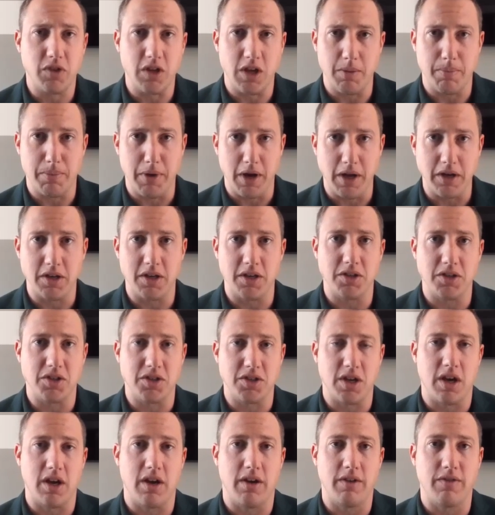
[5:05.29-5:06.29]
the
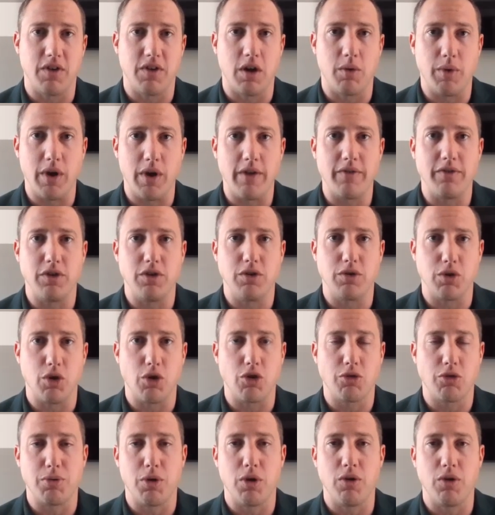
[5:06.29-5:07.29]
abundance of our revenue
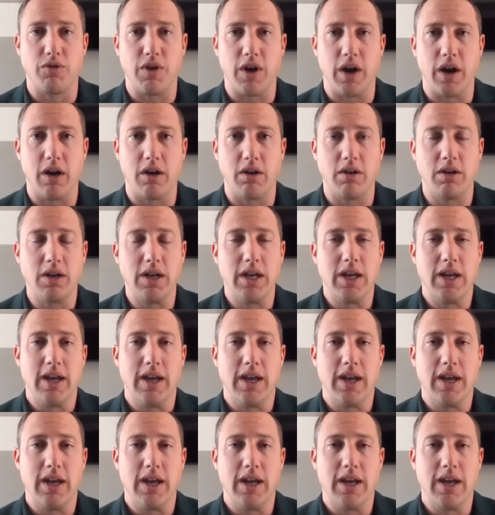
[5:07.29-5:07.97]
growth profile.